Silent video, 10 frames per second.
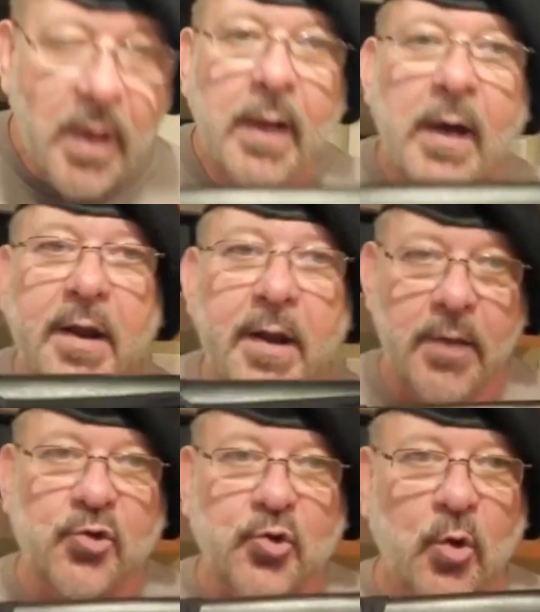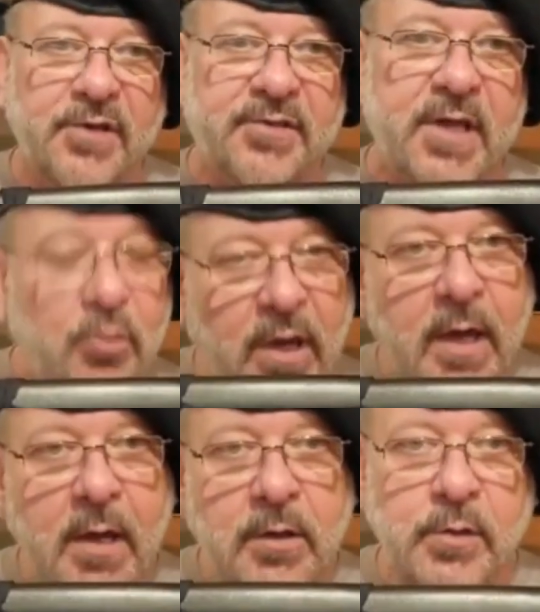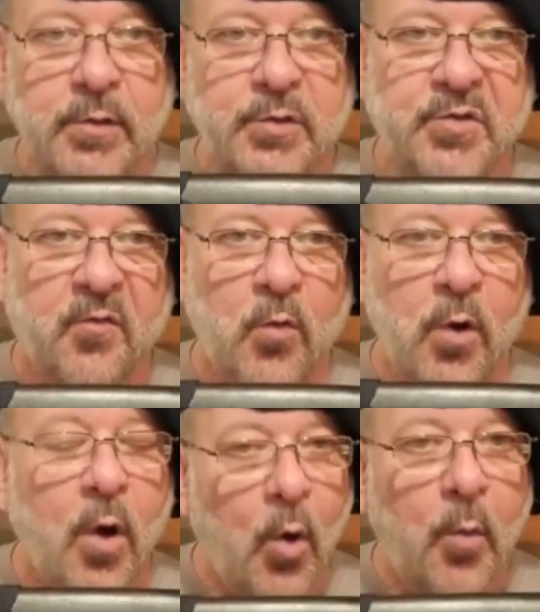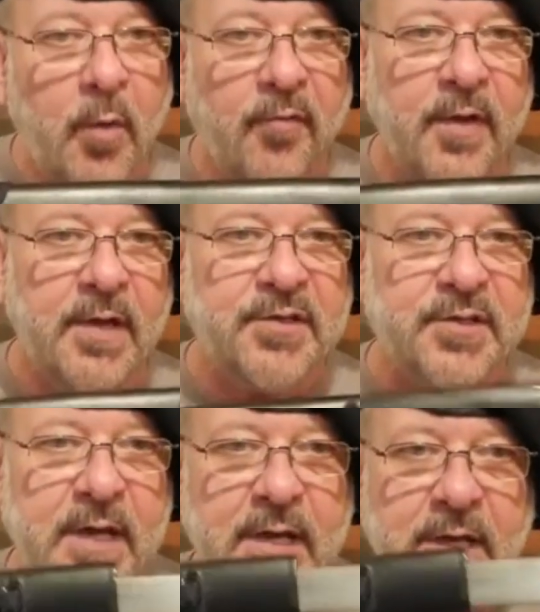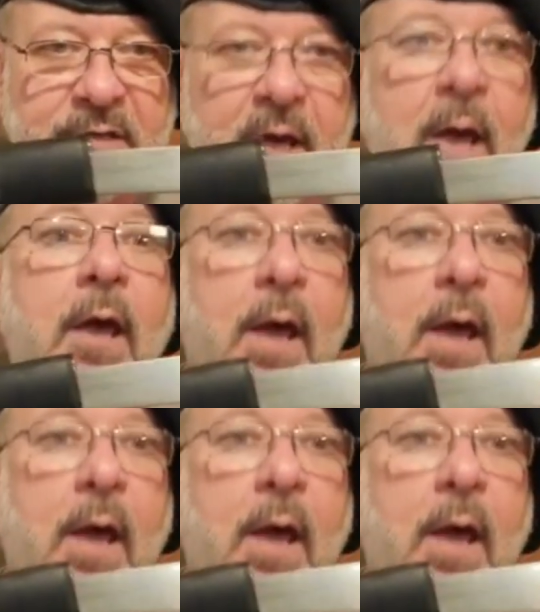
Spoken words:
another choice that you can use for home defense is a